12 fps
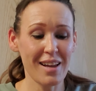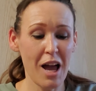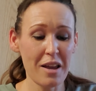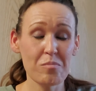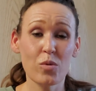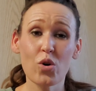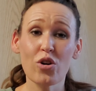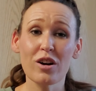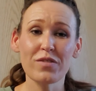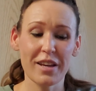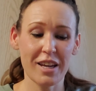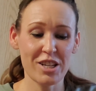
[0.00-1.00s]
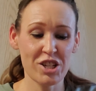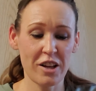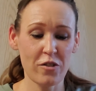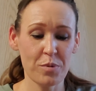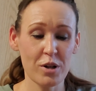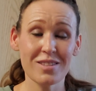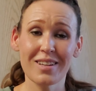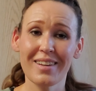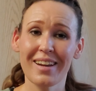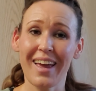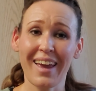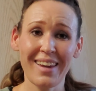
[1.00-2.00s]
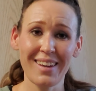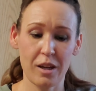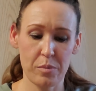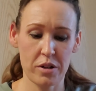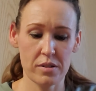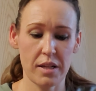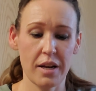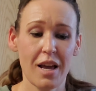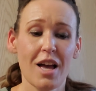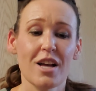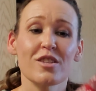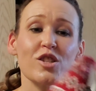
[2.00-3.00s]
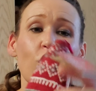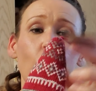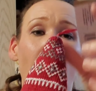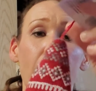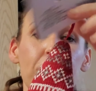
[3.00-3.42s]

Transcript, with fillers: I am more of like a shelf person than a hanging person. So I